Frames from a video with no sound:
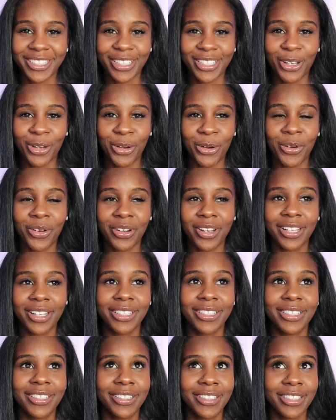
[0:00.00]
so
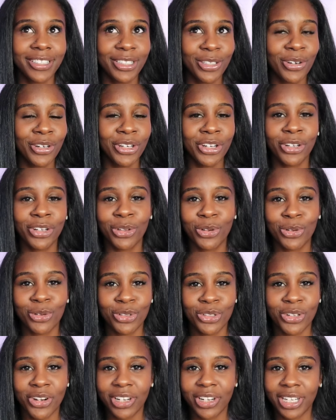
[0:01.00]
just go to your
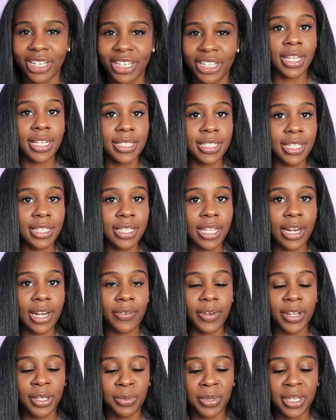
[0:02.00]
local target next thing that i
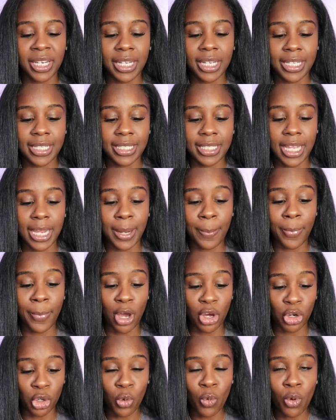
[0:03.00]
recommend is a
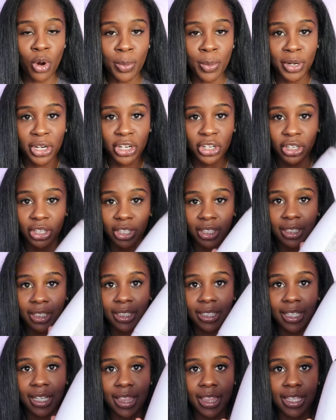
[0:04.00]
bottle warmer
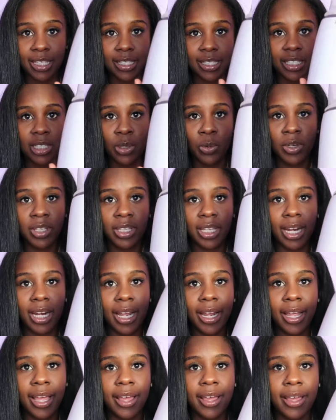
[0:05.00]
this is the one that
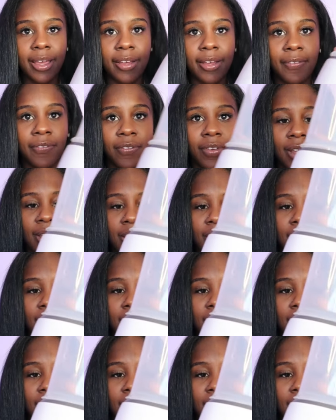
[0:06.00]
i have